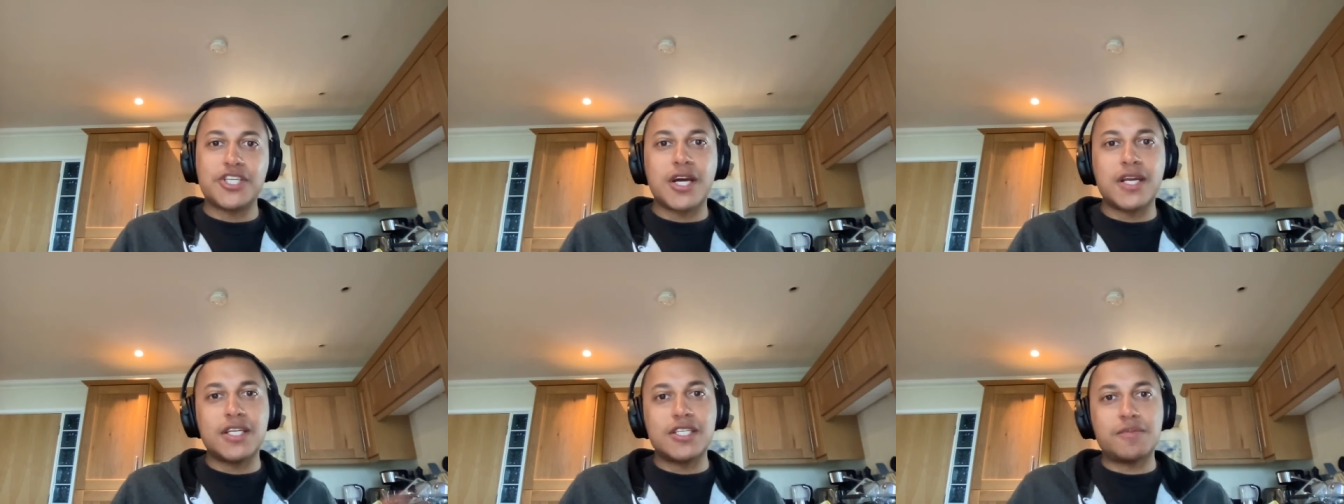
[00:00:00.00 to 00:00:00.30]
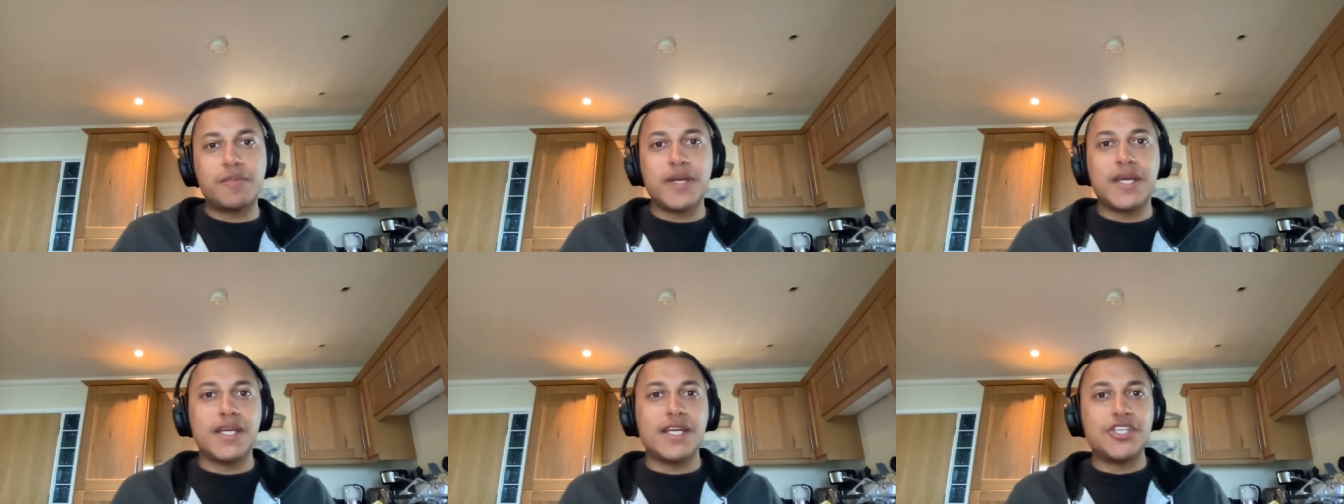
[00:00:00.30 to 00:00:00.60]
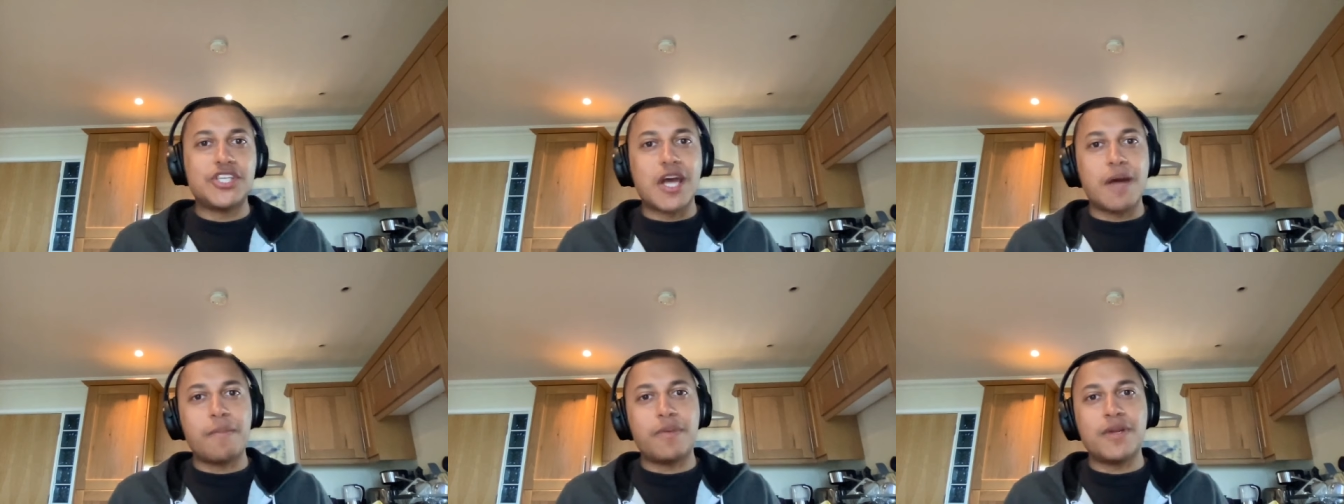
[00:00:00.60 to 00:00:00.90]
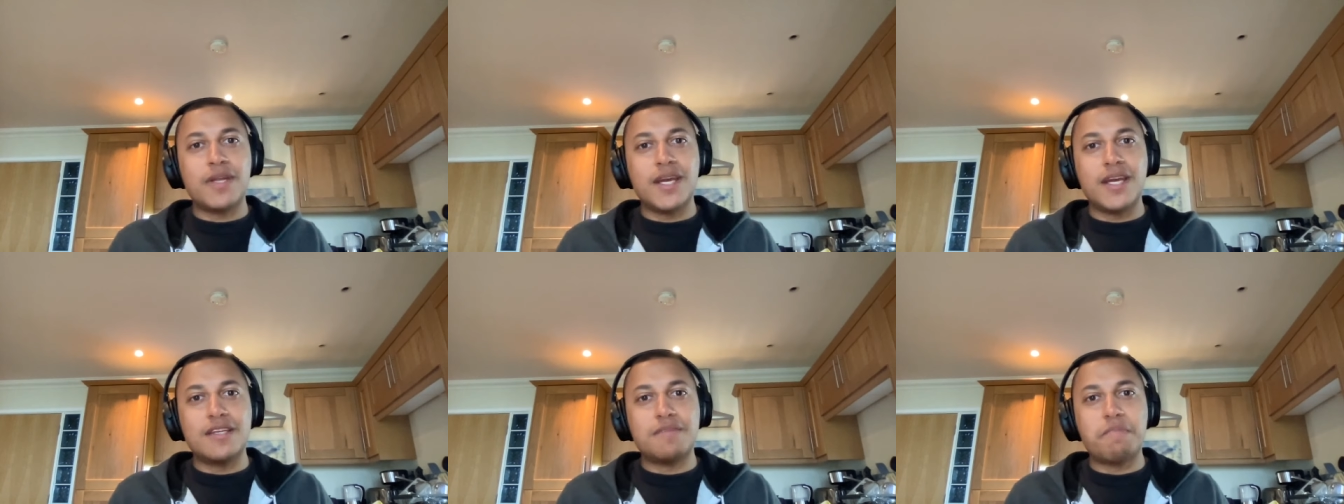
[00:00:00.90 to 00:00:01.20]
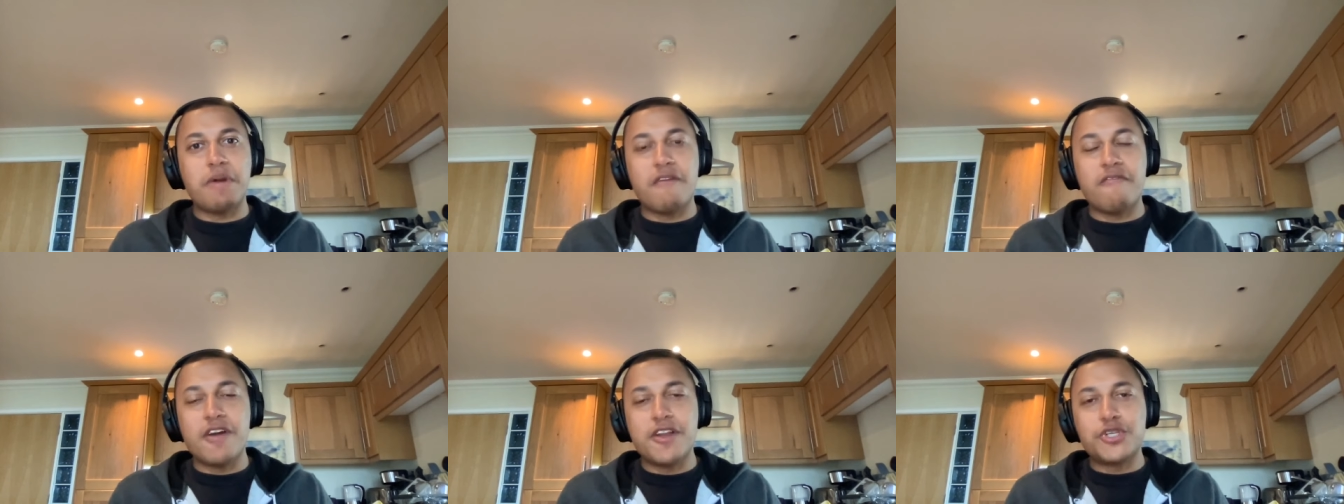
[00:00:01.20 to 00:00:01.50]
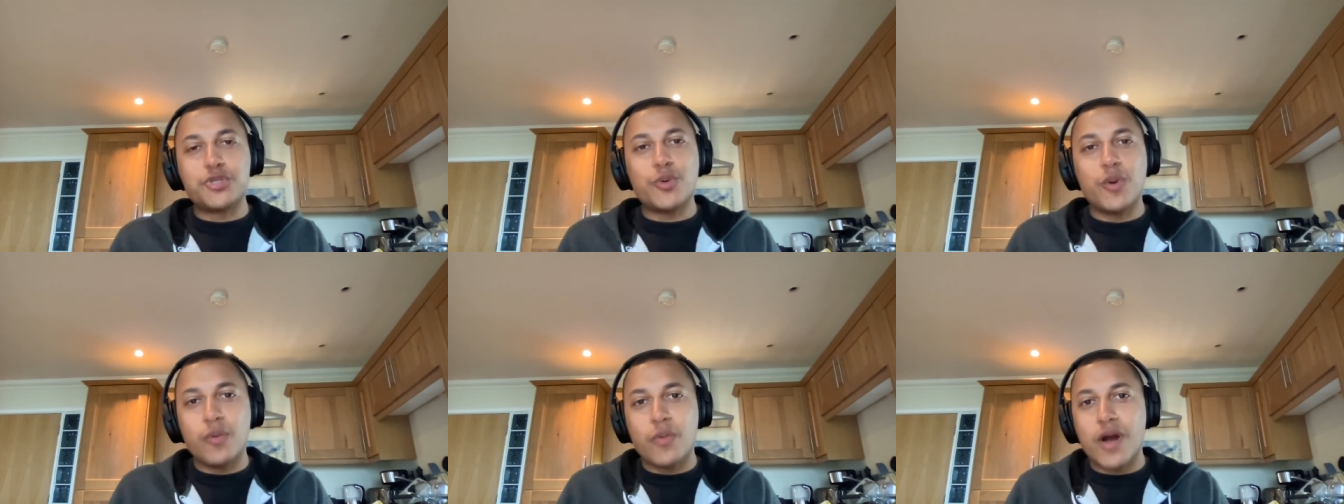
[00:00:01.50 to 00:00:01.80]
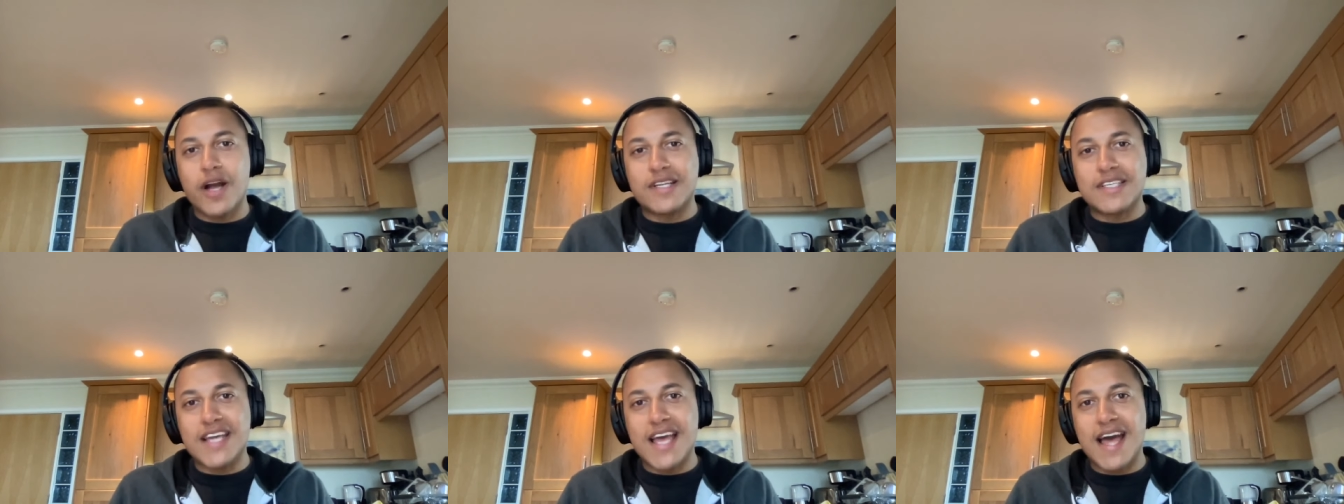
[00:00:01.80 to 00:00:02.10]
I didn't speak any Japanese, but eventually we
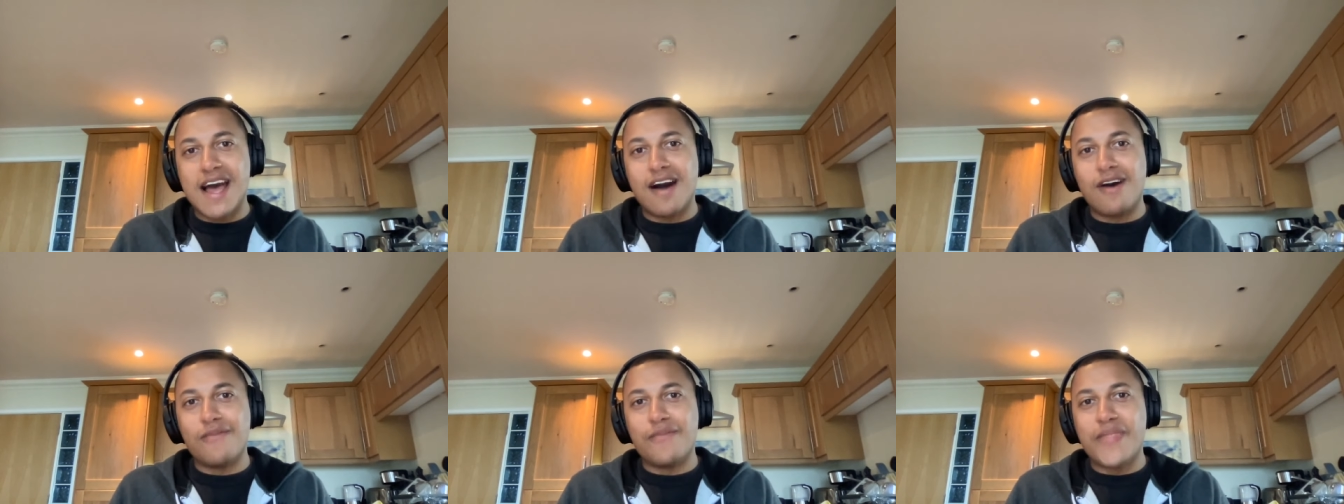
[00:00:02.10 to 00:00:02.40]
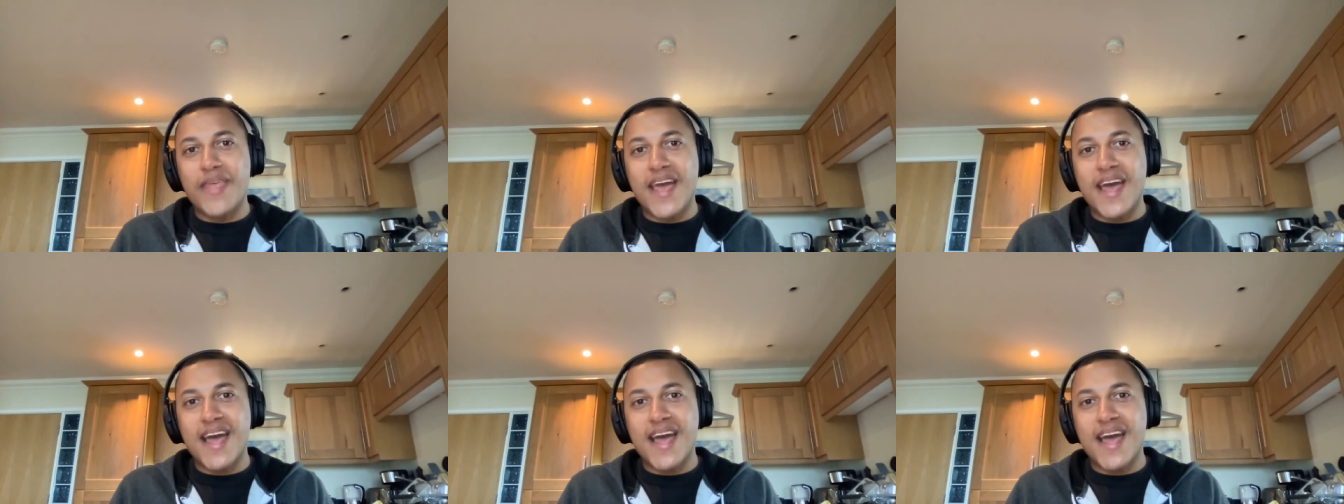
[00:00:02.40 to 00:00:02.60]
worked it out,